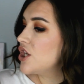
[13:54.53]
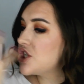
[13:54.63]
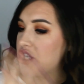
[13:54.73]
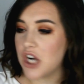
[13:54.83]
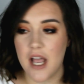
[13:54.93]

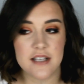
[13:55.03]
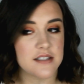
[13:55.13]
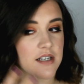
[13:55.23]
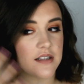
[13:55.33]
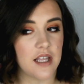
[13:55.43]

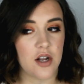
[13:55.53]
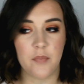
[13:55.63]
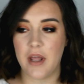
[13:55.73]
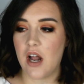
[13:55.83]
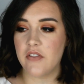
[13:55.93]
just a little
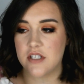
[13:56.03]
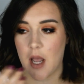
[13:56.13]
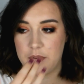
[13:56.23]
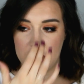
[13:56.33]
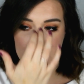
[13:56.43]
bit on the
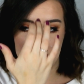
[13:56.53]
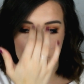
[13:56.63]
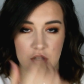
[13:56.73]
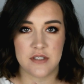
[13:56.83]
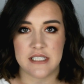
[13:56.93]
top of the
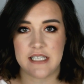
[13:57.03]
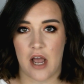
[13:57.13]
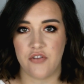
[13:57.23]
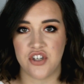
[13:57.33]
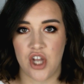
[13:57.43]
cheekbones and
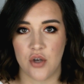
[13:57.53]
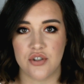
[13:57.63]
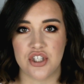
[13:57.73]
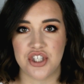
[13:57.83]
down the nose